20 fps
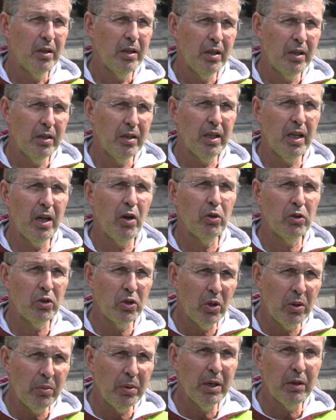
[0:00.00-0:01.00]
in the
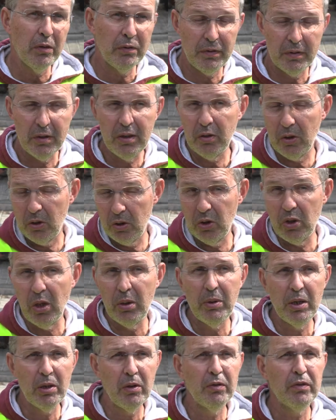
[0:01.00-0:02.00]
October of
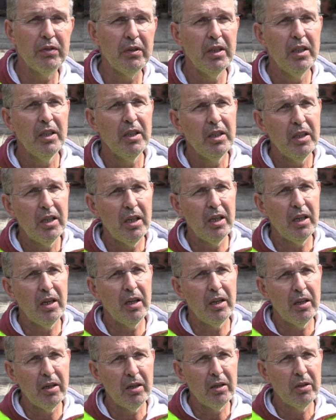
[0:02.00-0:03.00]
October of
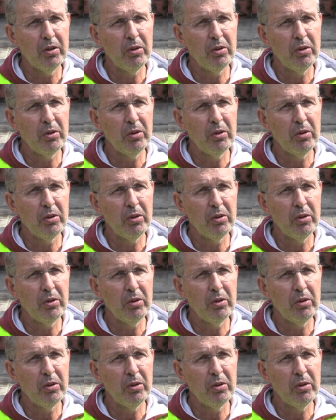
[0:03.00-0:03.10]
uh,